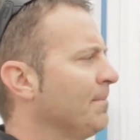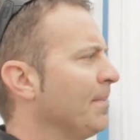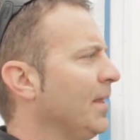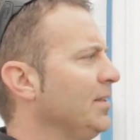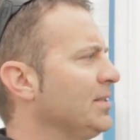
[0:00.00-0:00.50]

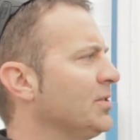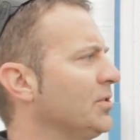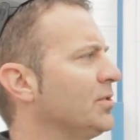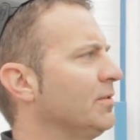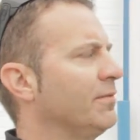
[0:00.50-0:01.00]
And these
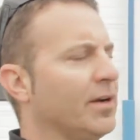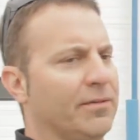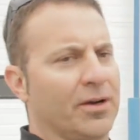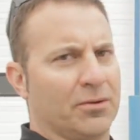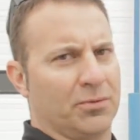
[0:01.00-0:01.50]
engines are
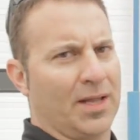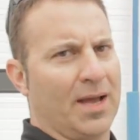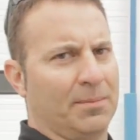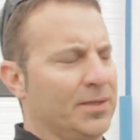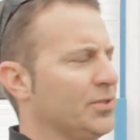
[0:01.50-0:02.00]
very, very
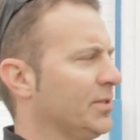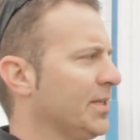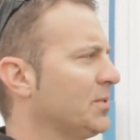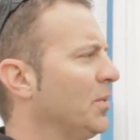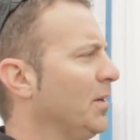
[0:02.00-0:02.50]
reliable engines.
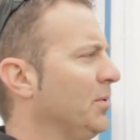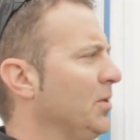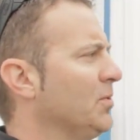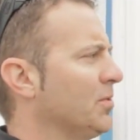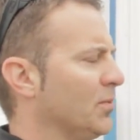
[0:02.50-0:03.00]
That's why we
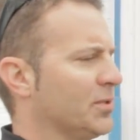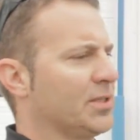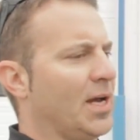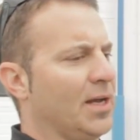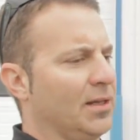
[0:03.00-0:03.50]
use those
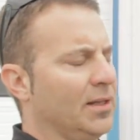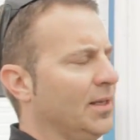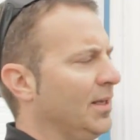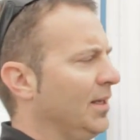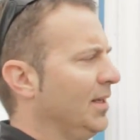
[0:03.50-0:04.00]
style.
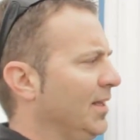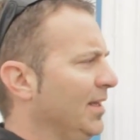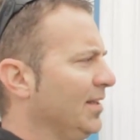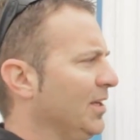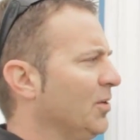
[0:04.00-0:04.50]

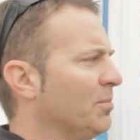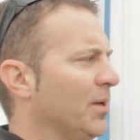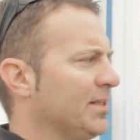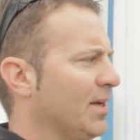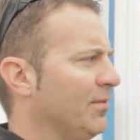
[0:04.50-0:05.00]
And they don't
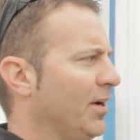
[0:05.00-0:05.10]
break down very